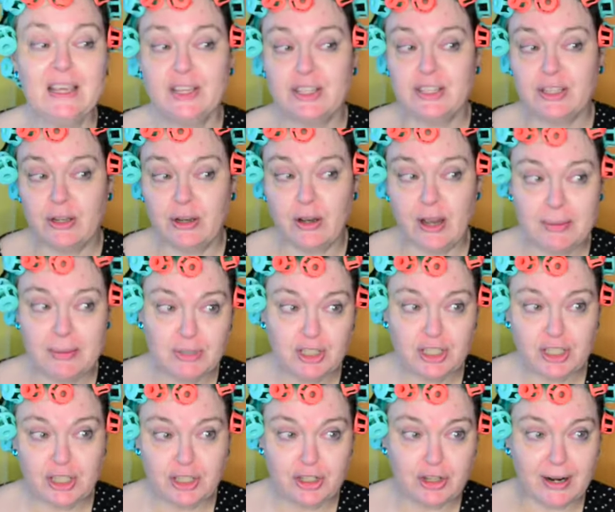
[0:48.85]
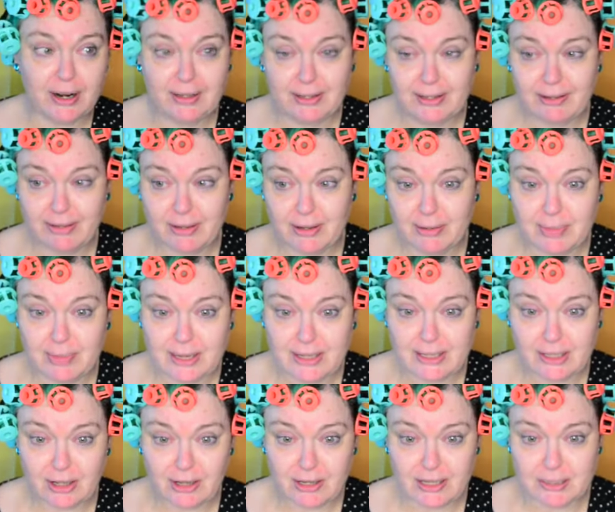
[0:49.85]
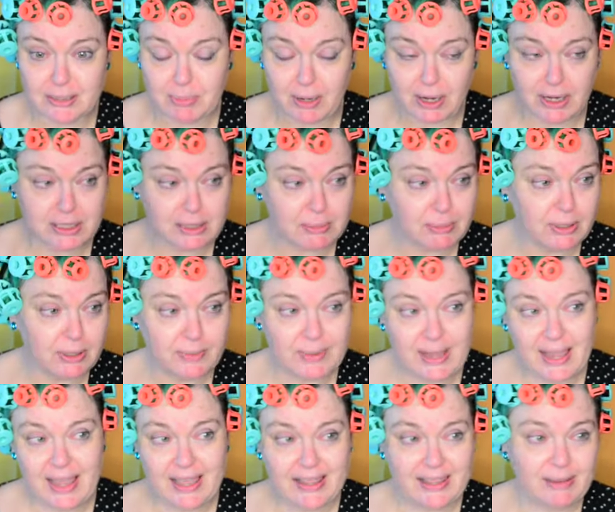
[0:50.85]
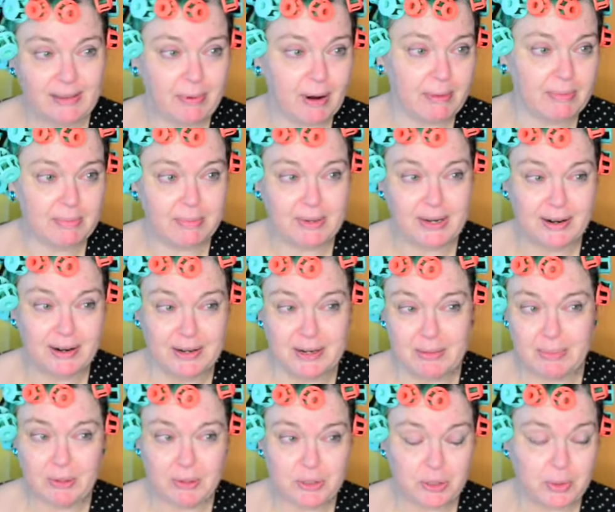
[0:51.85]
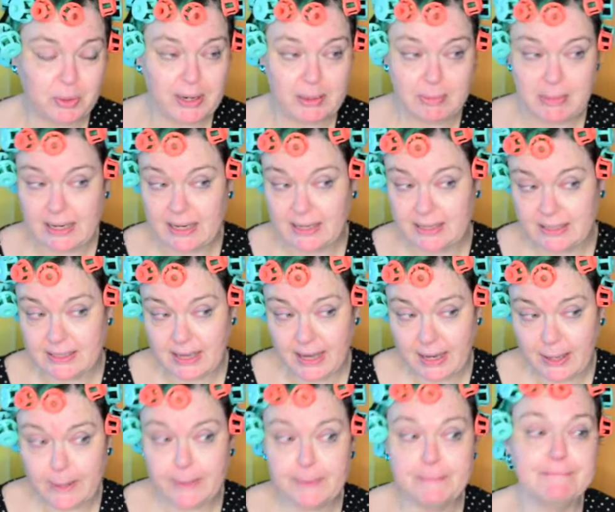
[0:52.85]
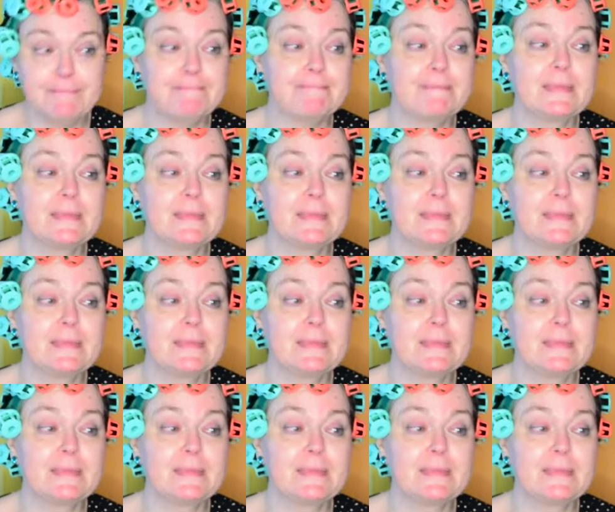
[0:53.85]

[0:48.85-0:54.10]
So I'm just going to try and leave them as long as possible. They've probably been on about 20 minutes now.